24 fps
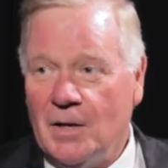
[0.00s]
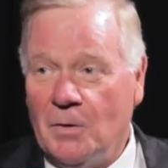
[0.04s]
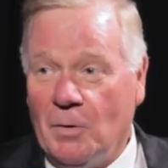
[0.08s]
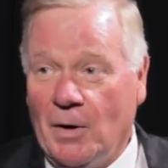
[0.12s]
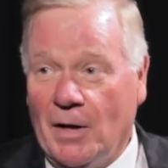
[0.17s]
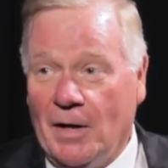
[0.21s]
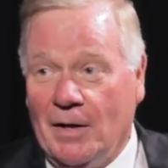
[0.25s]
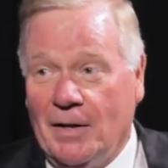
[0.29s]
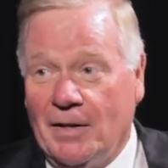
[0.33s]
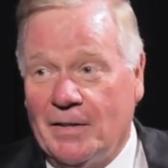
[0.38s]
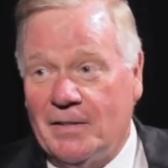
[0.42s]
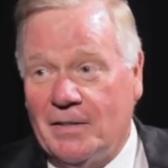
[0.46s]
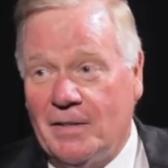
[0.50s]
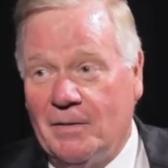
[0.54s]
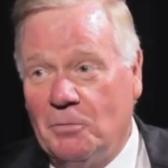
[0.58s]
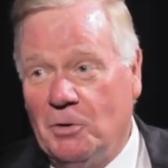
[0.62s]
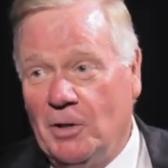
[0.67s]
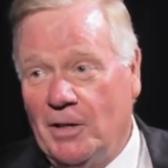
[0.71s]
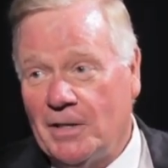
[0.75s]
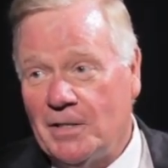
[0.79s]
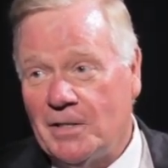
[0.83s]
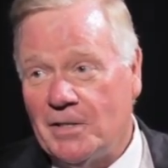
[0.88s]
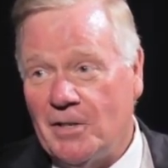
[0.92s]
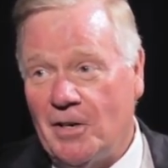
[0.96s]
Well, it
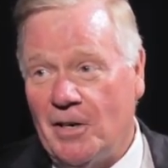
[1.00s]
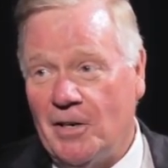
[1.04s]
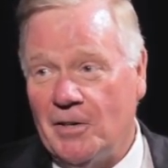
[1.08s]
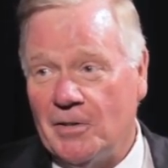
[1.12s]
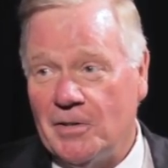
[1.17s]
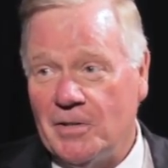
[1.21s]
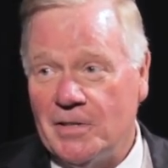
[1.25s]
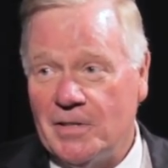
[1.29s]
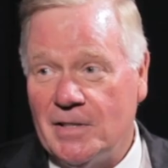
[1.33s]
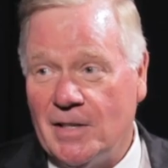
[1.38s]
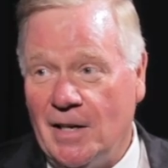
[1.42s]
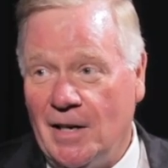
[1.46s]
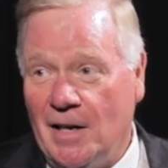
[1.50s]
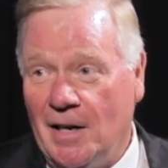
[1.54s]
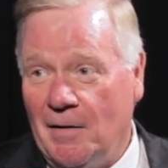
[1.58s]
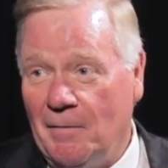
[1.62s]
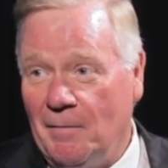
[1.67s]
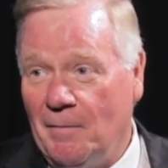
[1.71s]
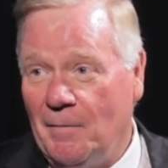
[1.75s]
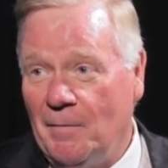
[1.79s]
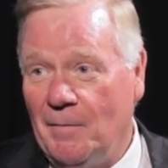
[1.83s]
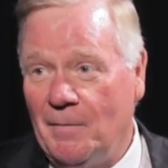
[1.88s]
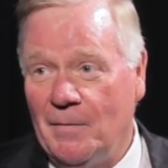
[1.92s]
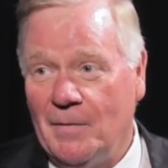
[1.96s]
really starts
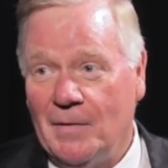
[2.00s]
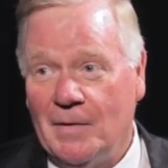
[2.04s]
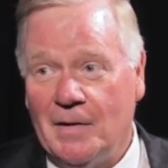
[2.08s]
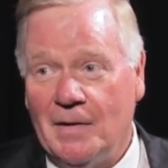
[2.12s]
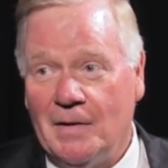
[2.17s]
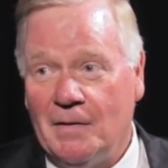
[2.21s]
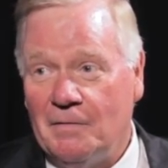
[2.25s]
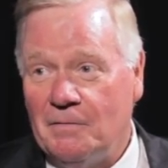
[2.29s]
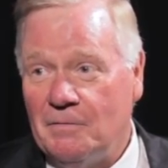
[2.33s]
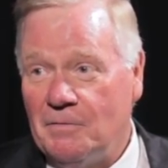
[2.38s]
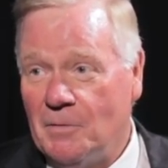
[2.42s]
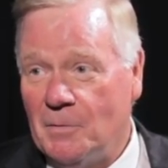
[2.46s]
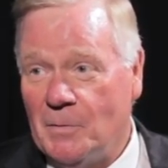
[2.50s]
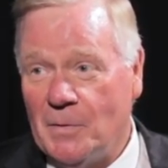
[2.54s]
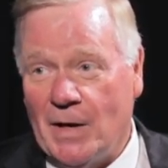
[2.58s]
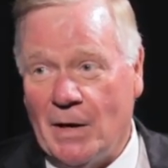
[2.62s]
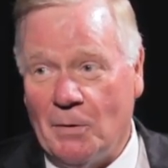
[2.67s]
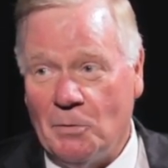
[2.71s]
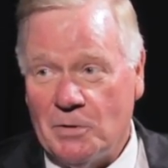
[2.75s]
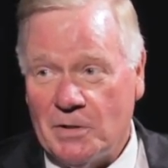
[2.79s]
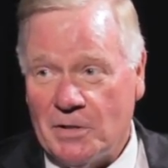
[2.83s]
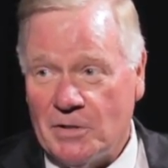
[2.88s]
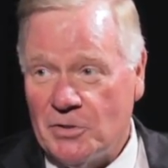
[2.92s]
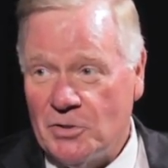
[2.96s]
um, from when I
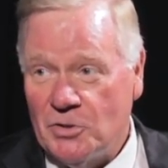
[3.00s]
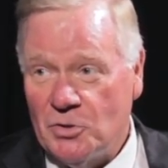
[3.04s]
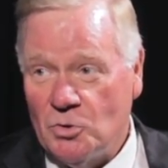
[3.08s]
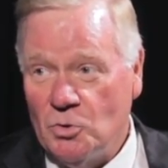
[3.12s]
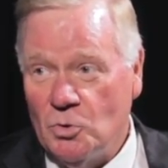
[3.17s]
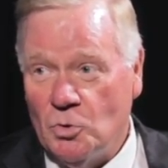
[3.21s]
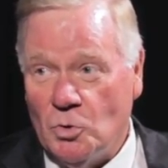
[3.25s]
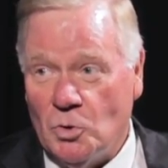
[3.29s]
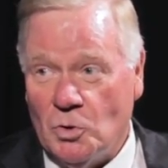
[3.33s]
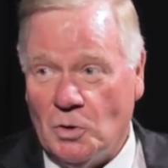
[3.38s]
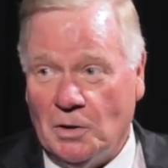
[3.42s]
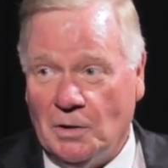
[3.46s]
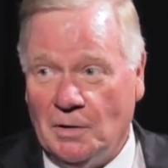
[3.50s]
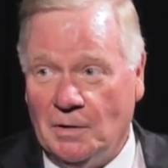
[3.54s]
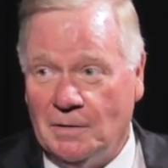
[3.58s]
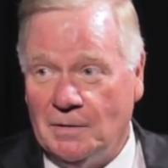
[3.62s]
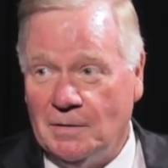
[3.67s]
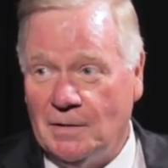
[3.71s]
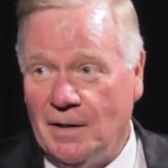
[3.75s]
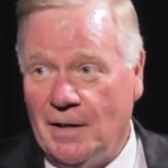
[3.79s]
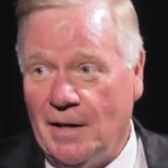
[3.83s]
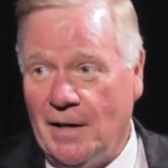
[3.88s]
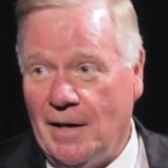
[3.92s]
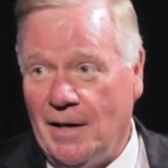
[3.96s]
was in school
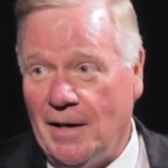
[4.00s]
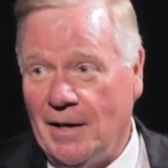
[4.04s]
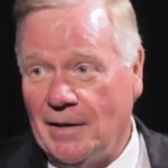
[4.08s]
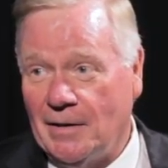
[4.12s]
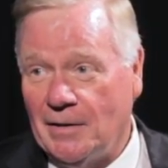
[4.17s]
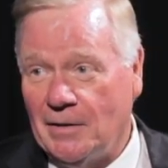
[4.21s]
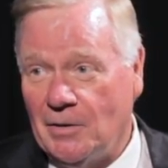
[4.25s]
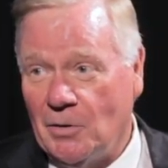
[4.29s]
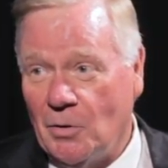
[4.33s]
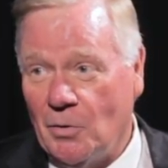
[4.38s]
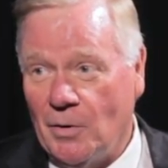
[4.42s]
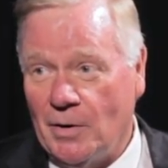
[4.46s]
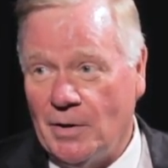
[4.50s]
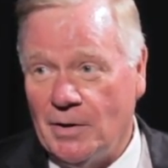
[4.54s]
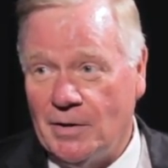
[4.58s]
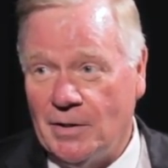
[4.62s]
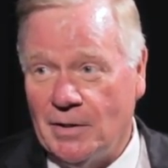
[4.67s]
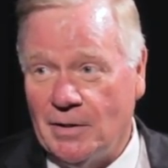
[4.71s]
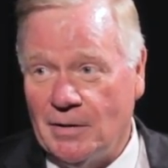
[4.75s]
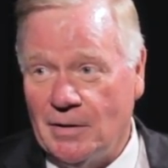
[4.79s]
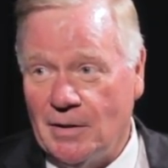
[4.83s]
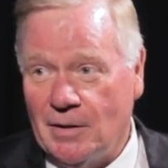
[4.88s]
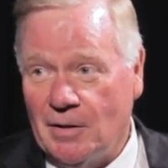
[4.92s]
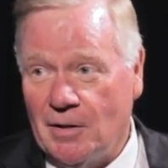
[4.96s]
and going
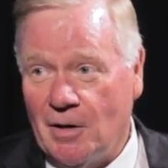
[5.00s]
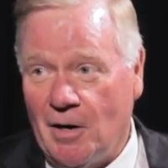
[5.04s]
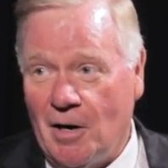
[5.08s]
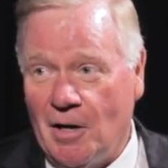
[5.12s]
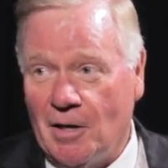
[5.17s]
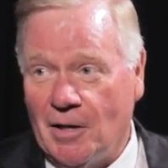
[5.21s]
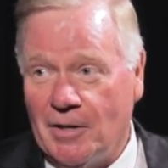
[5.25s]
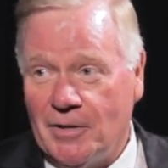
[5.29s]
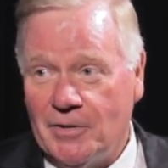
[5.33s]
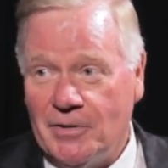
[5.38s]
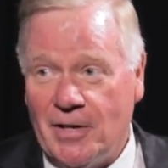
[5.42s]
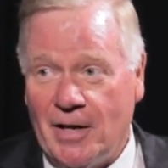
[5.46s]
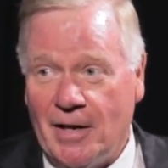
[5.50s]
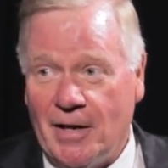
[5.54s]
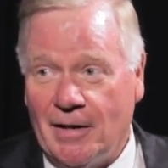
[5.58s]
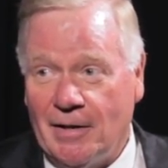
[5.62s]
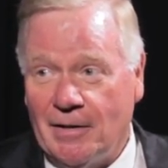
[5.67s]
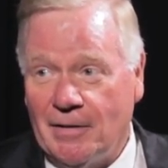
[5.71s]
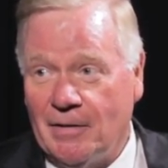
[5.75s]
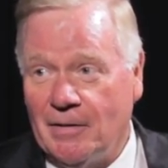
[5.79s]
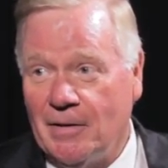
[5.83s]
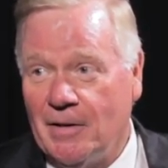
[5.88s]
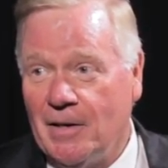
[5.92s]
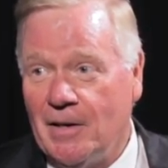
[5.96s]
to, to college
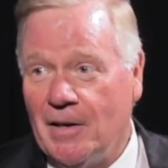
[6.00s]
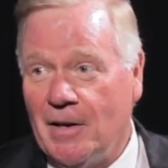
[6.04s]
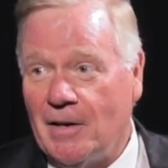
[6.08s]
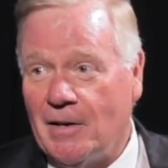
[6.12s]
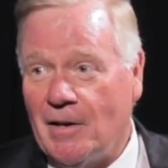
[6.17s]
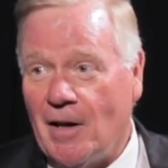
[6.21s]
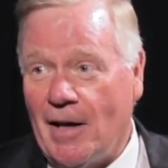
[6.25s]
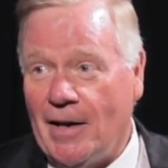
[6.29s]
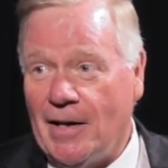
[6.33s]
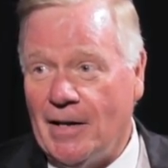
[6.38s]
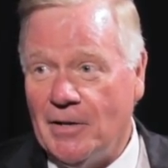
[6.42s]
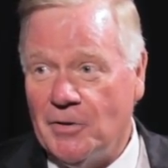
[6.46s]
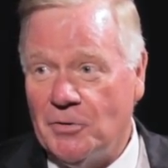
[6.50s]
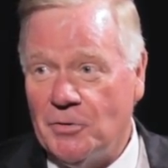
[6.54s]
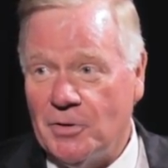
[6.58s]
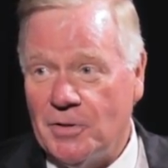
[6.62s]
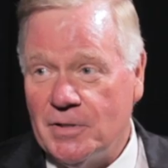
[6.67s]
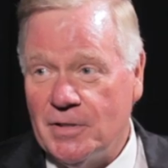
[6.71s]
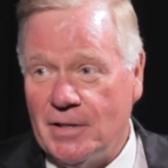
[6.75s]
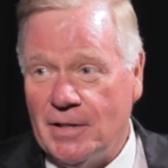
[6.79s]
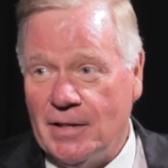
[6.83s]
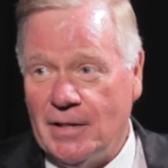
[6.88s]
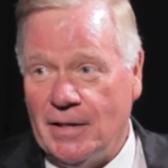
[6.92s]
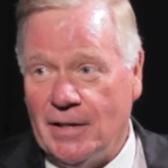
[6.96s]
and got
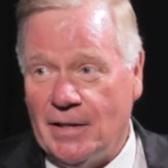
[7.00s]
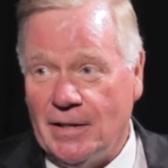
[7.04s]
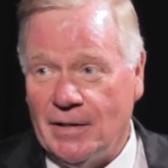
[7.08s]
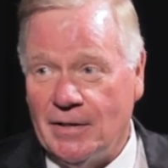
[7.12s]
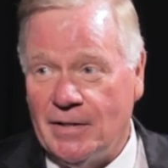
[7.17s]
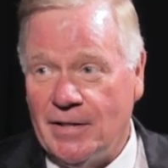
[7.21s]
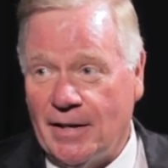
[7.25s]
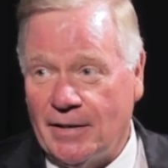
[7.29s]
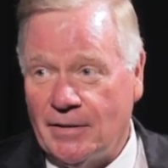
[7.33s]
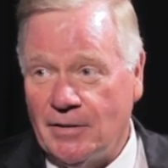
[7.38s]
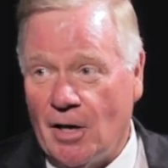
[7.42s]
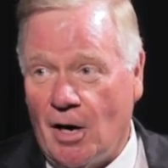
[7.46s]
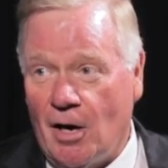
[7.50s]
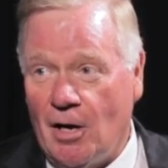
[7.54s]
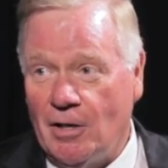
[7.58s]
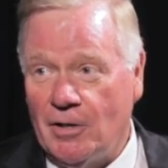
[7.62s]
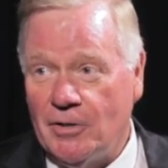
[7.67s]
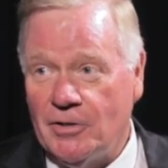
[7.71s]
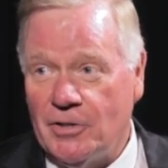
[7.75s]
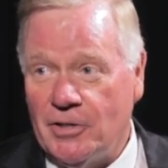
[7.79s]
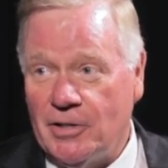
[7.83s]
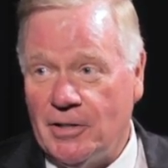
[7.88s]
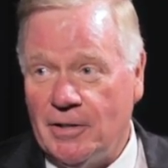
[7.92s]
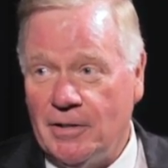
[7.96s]
interested in
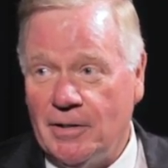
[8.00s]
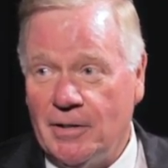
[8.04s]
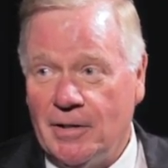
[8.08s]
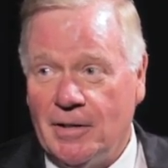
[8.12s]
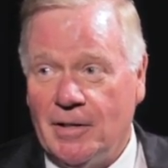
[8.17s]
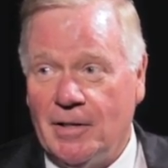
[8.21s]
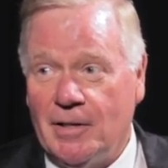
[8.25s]
technology